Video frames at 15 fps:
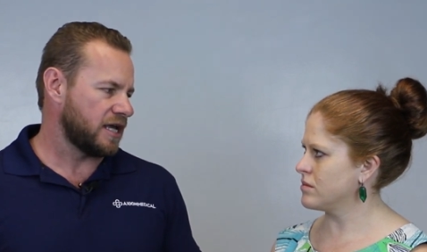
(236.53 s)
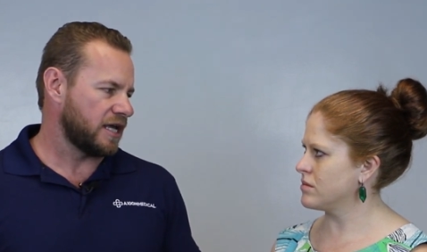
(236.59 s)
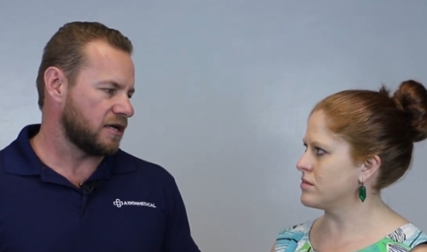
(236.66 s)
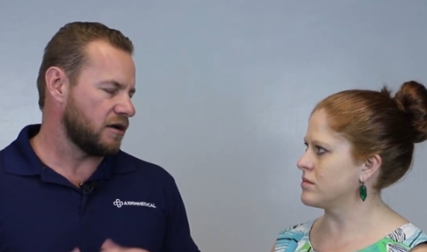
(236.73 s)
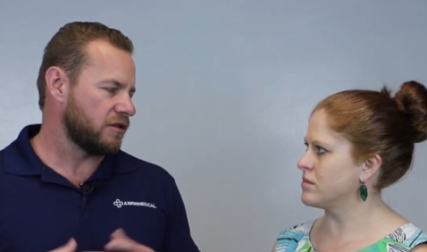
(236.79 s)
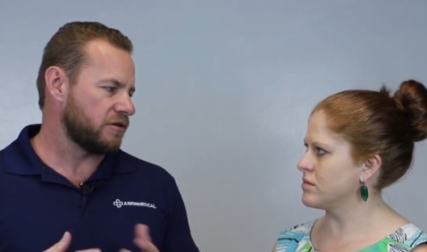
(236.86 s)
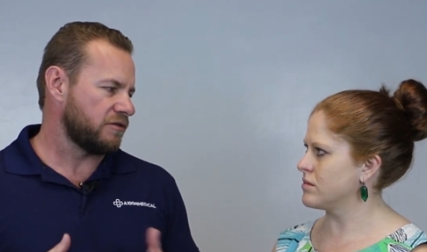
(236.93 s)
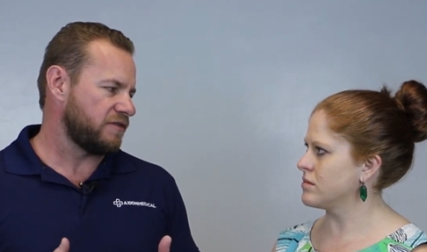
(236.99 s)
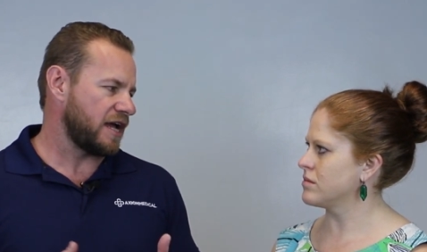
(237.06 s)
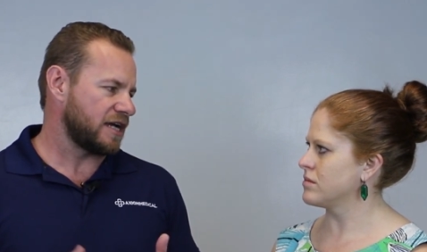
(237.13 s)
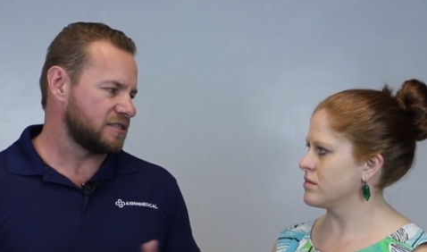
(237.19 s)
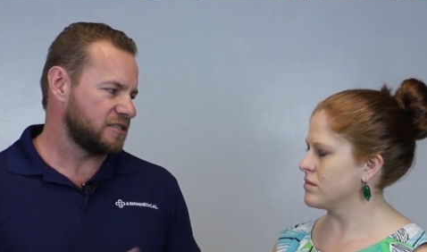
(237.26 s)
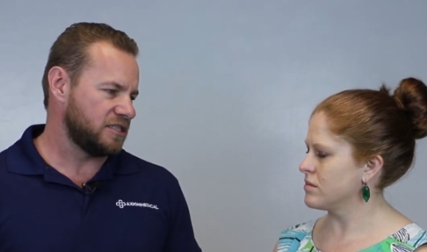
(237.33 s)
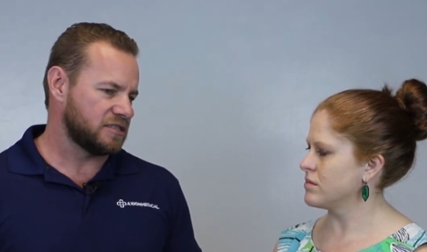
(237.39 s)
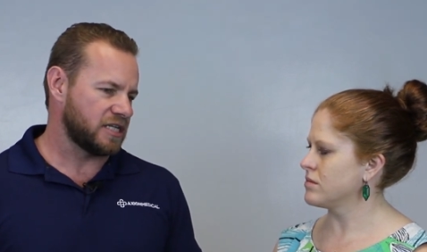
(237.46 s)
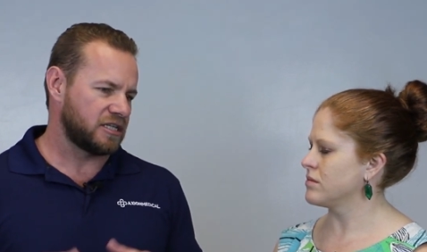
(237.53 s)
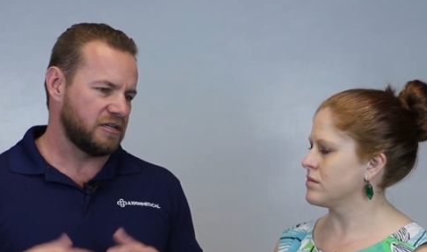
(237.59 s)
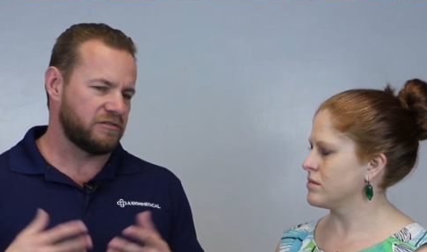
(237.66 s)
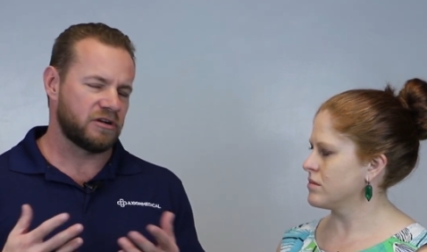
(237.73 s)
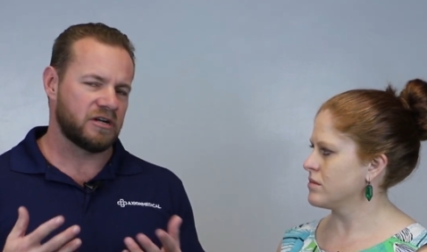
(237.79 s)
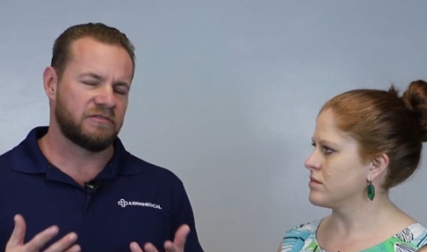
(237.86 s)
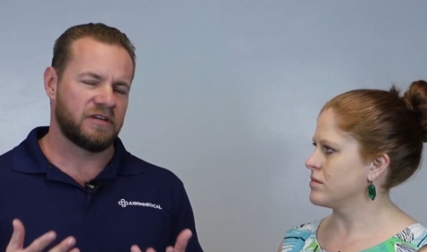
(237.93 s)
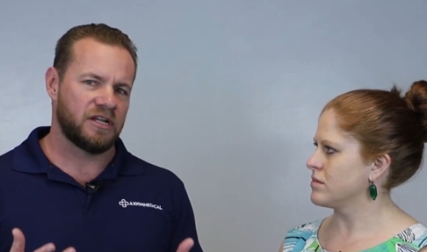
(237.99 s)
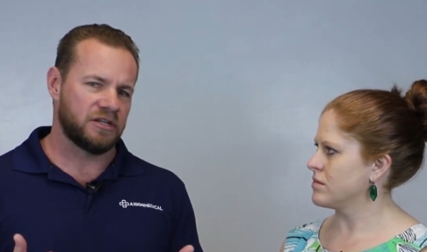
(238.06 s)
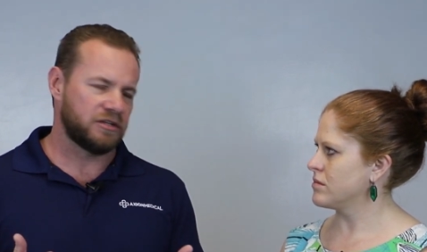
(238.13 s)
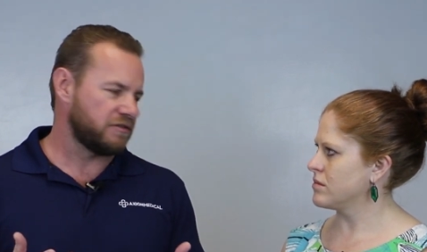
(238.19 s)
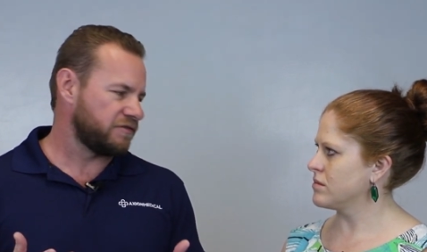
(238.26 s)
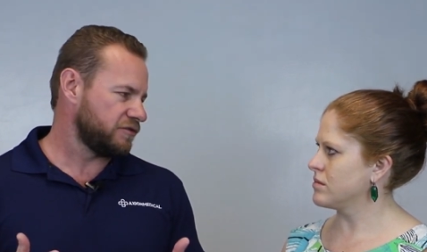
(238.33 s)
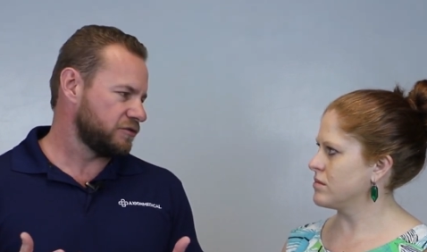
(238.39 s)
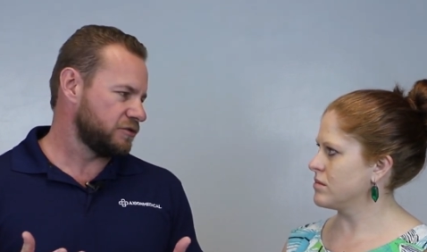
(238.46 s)
Speaker 1: like other vaccines, like you've heard of getting
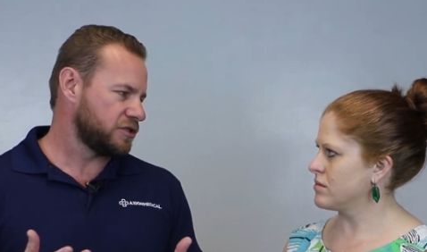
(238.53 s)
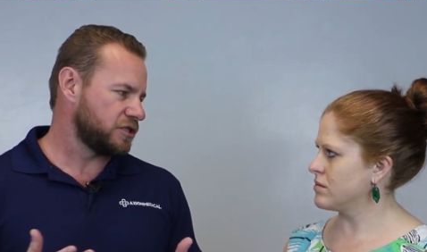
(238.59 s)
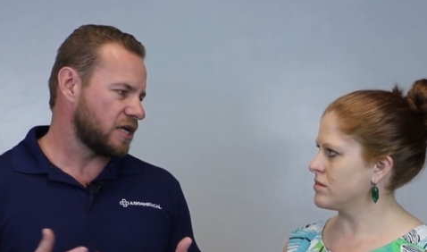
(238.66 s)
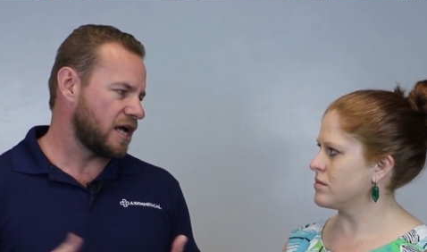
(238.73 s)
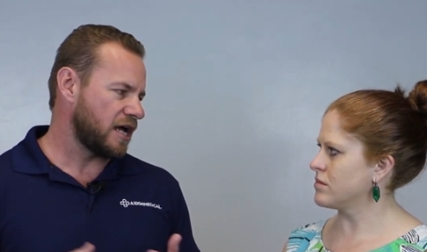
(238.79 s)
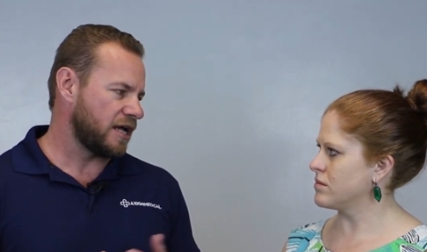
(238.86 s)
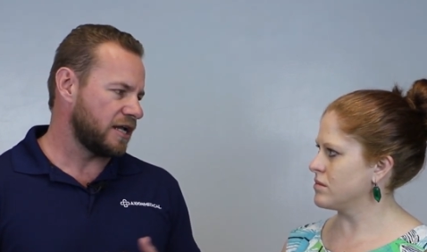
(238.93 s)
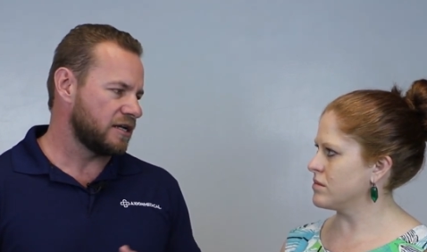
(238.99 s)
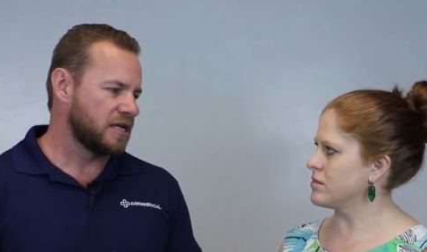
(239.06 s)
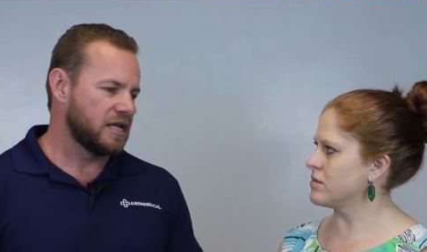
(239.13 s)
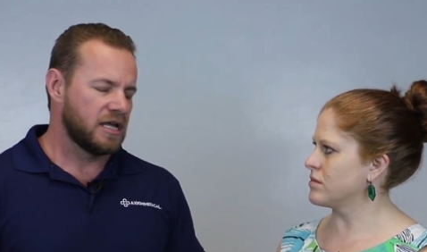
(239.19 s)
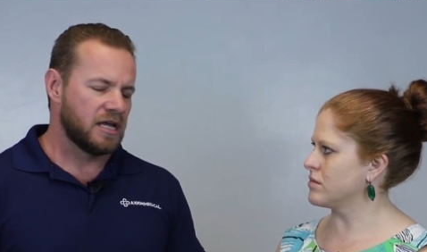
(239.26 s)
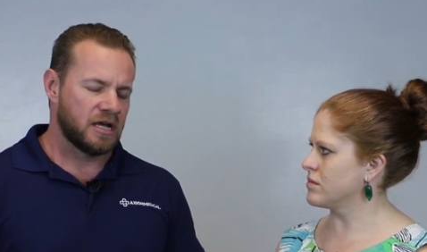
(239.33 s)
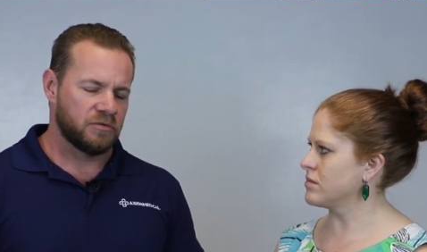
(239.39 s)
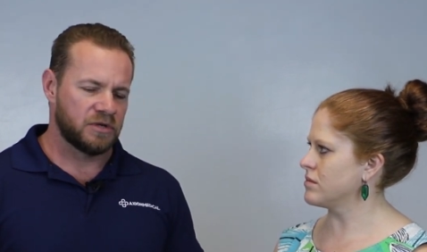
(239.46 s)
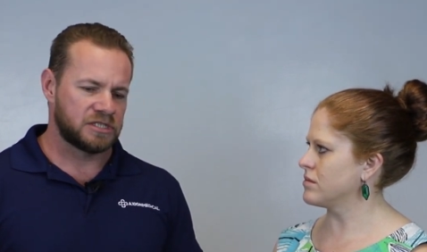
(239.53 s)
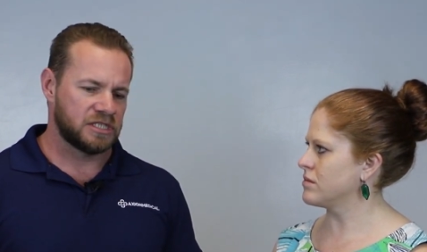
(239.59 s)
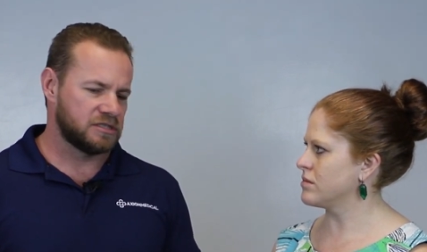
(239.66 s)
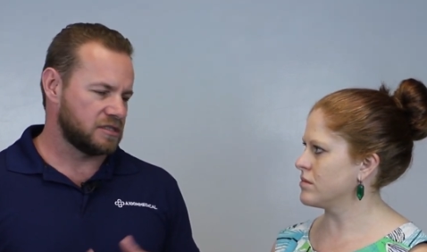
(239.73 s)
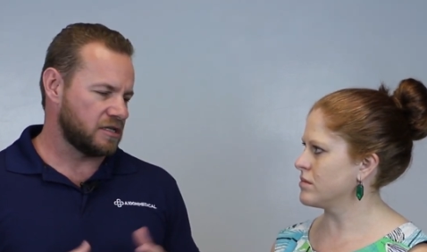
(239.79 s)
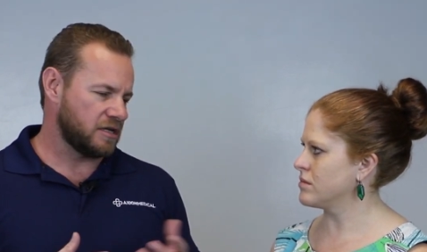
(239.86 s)
your flu shot, which is